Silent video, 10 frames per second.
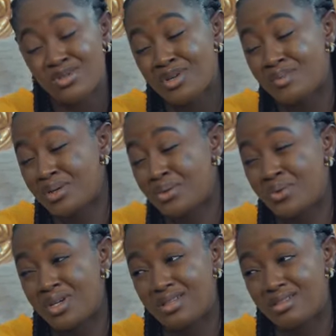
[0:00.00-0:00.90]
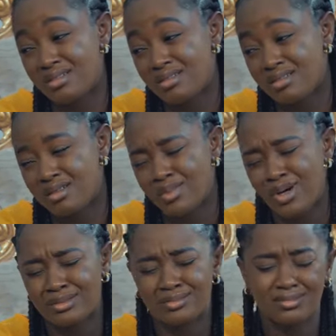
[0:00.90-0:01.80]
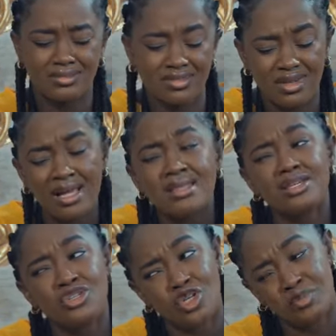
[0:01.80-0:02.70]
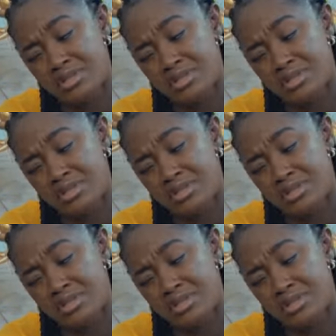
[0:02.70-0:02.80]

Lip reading: sorry, my queen. But I think you are